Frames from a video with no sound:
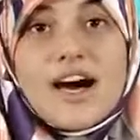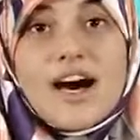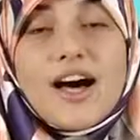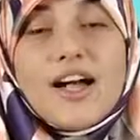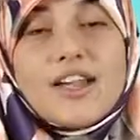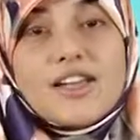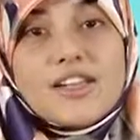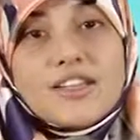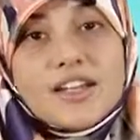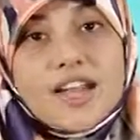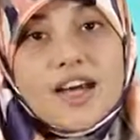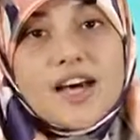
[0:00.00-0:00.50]

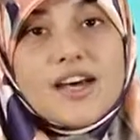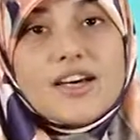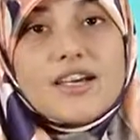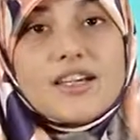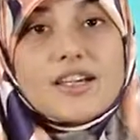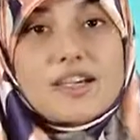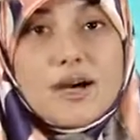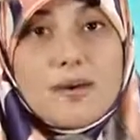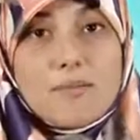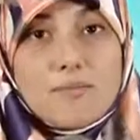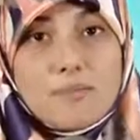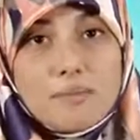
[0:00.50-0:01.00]
Allah
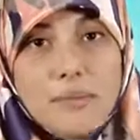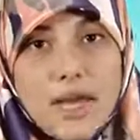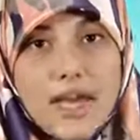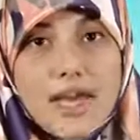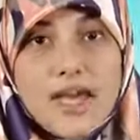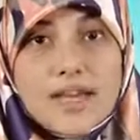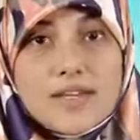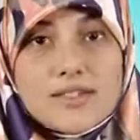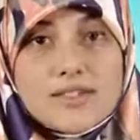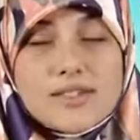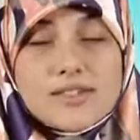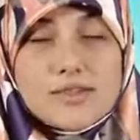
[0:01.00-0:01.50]

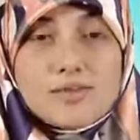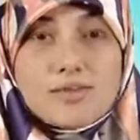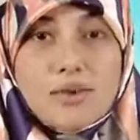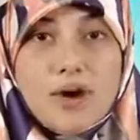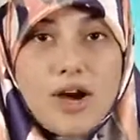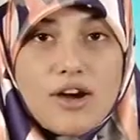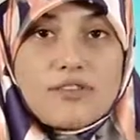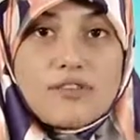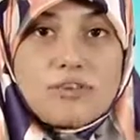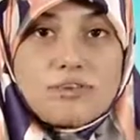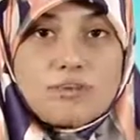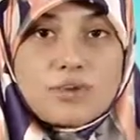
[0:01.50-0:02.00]
commands
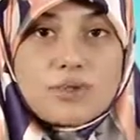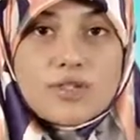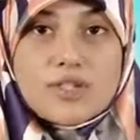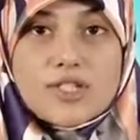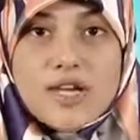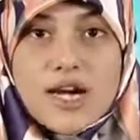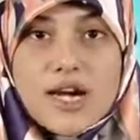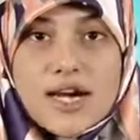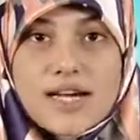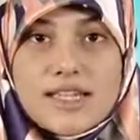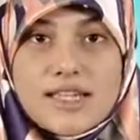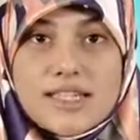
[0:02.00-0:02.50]
Prophet Musa
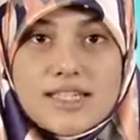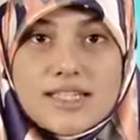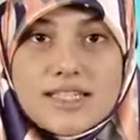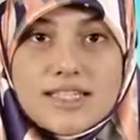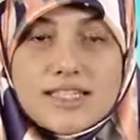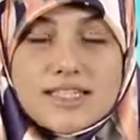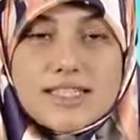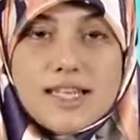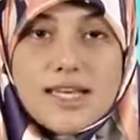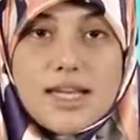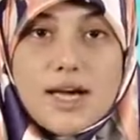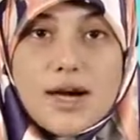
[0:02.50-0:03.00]
alayhi
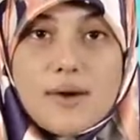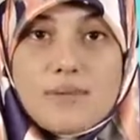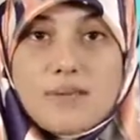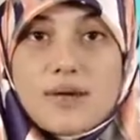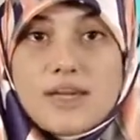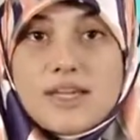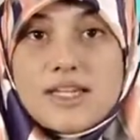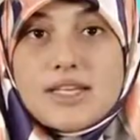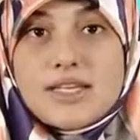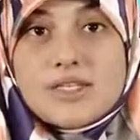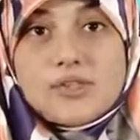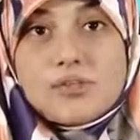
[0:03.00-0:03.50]
salam
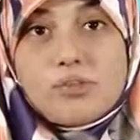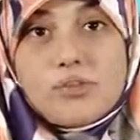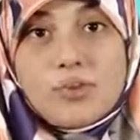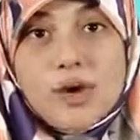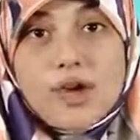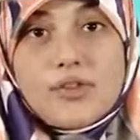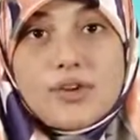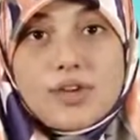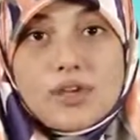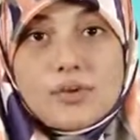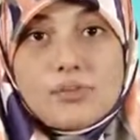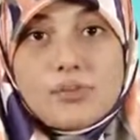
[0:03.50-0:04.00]
and his
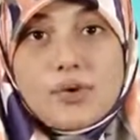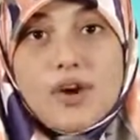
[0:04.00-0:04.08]
brother